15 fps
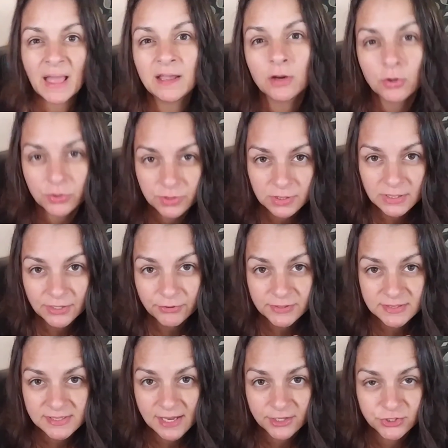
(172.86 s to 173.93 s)
go to the
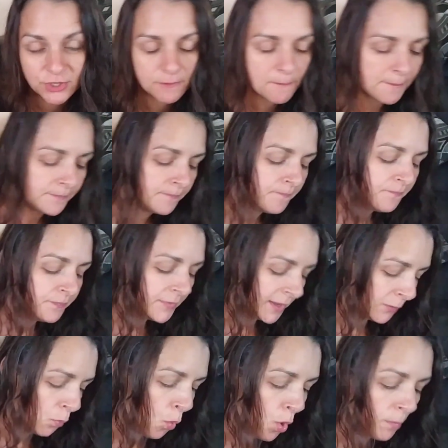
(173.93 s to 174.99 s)
clearance section
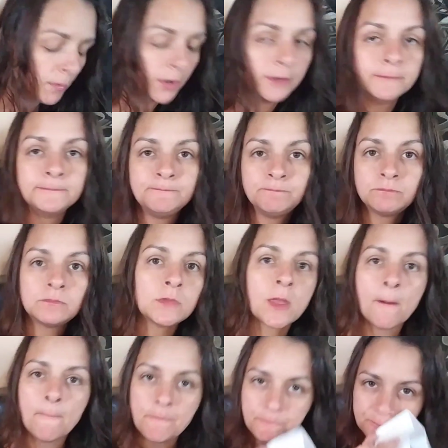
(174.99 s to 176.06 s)
in Walmart.
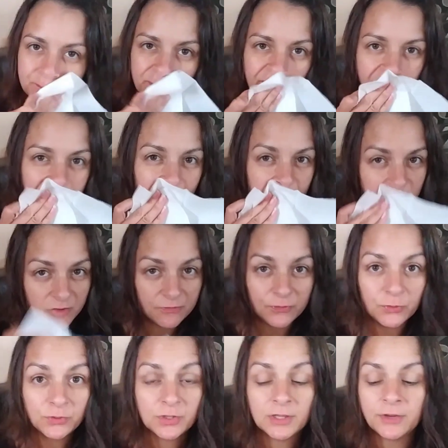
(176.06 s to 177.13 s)
The
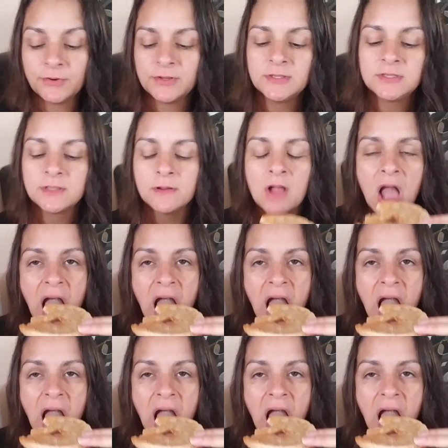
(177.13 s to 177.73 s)
food clearance.